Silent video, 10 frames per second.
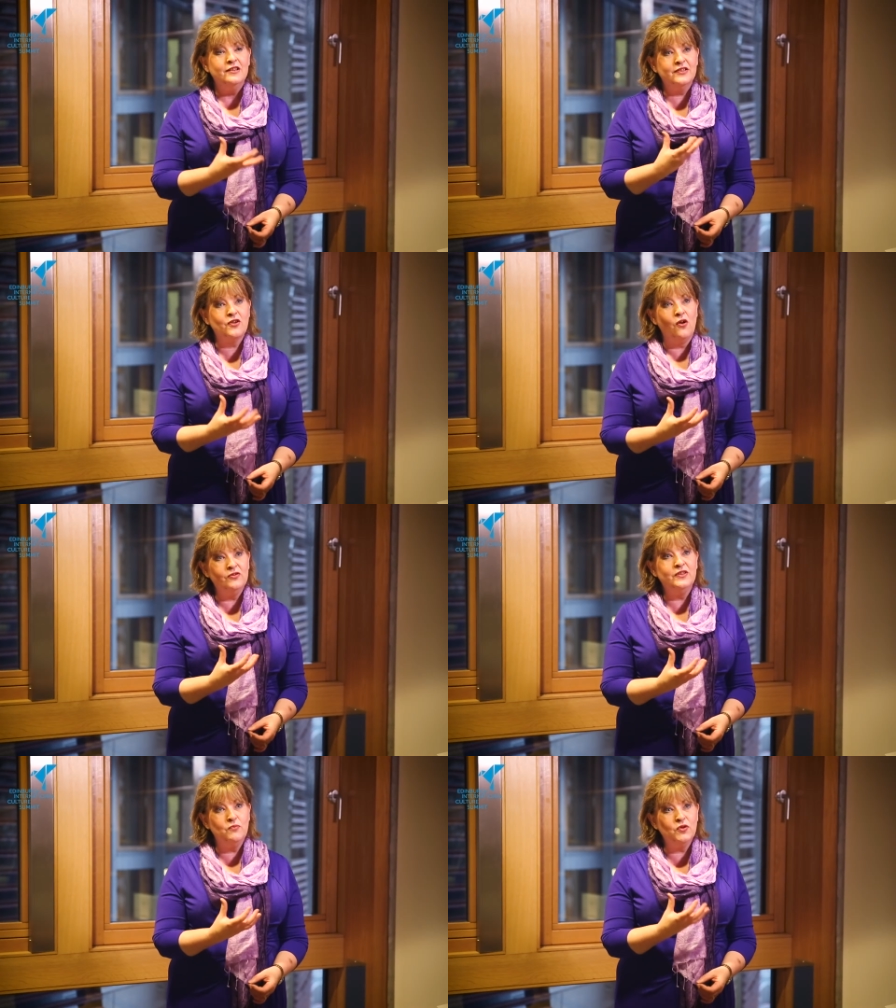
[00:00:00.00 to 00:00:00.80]

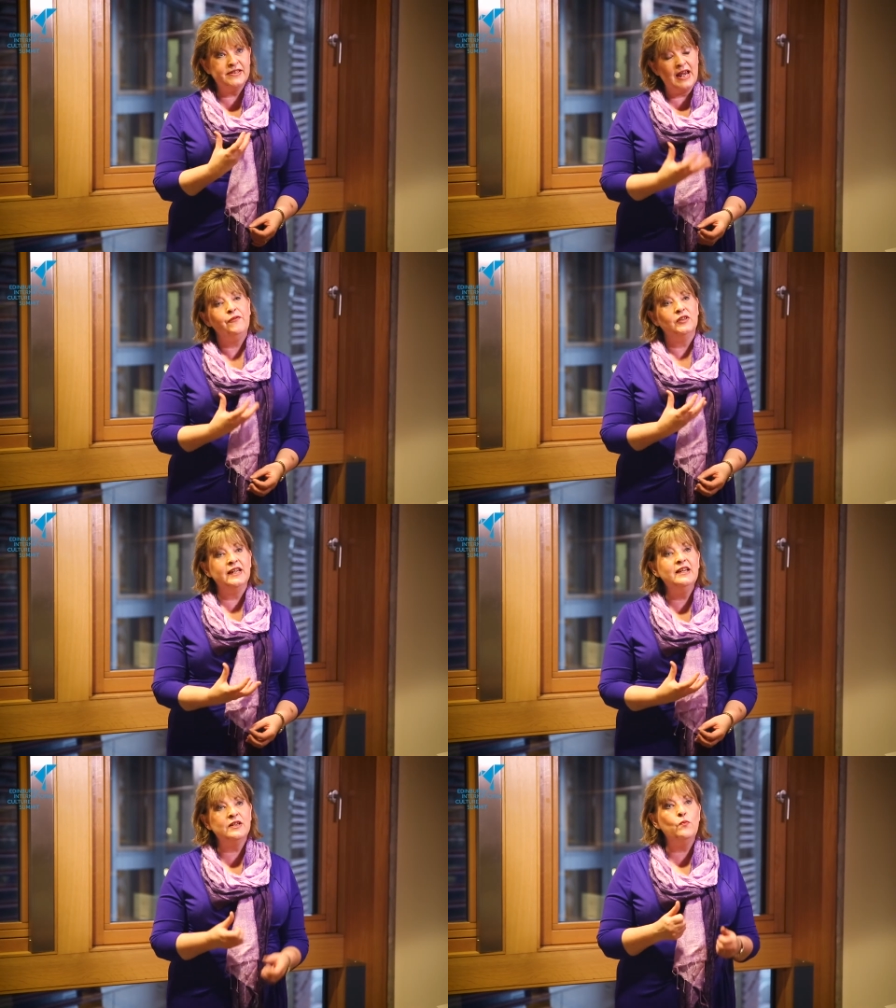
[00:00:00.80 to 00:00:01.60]
Scotland most
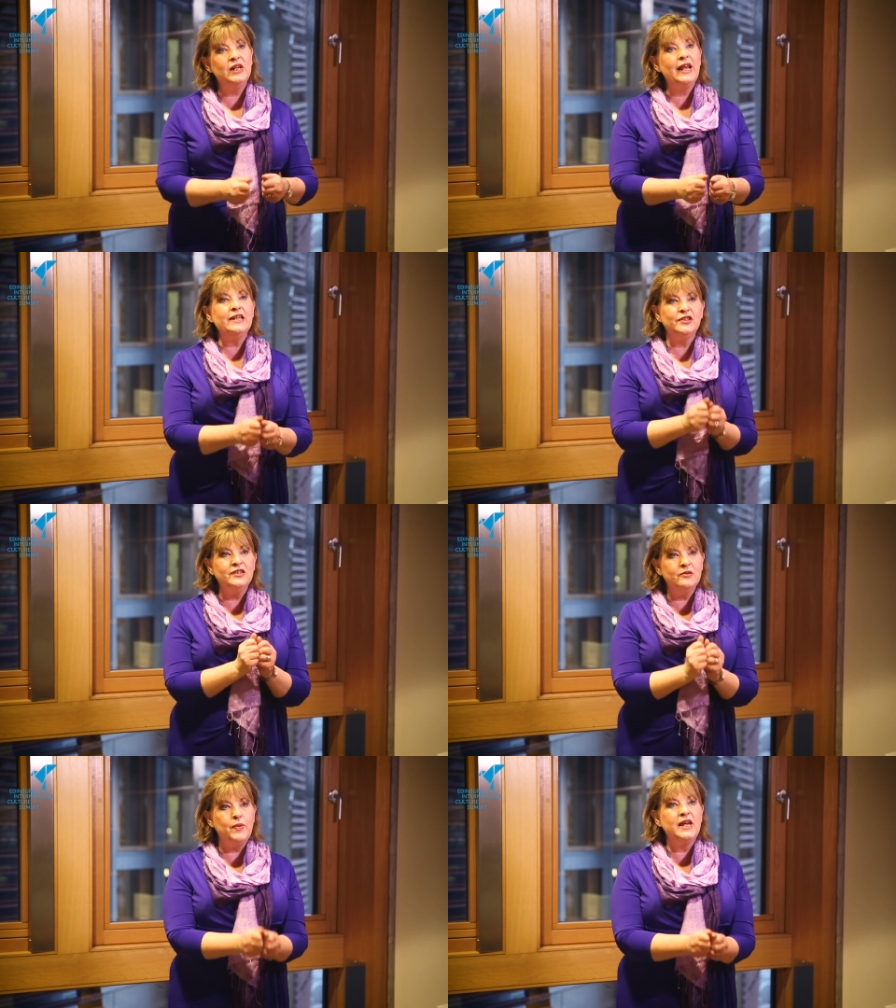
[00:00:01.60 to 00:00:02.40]
definitely is, and we like
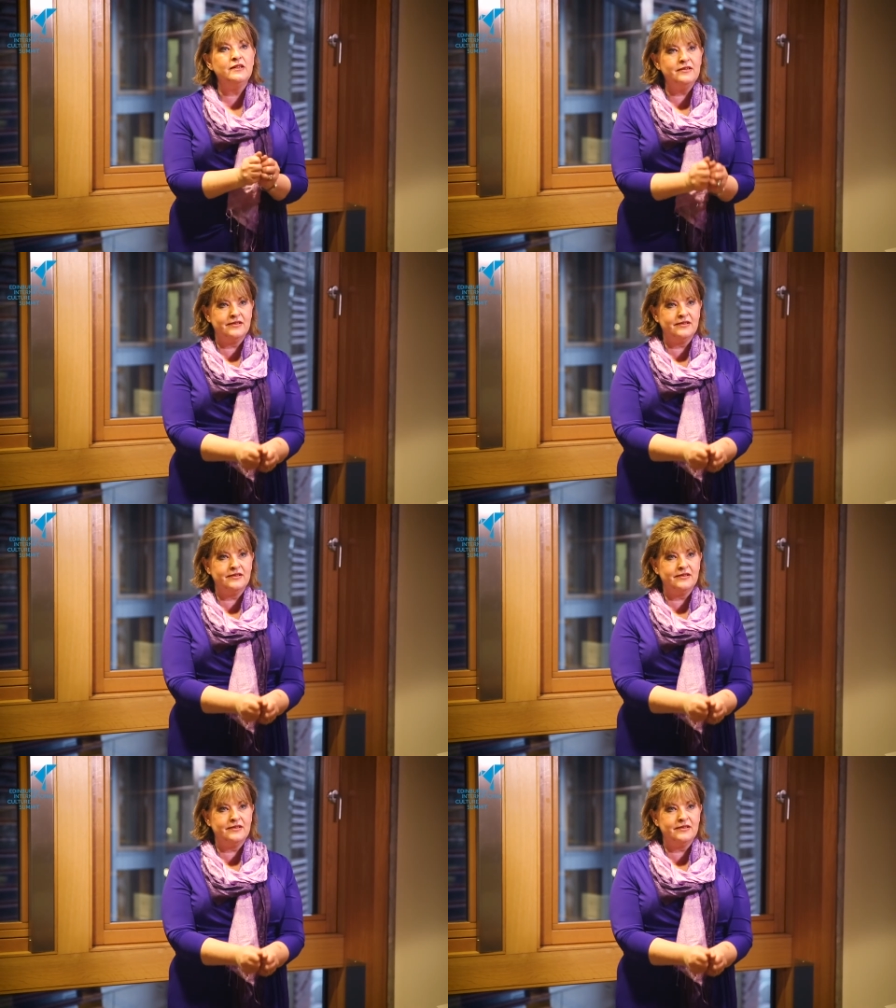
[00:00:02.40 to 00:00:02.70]
to debate and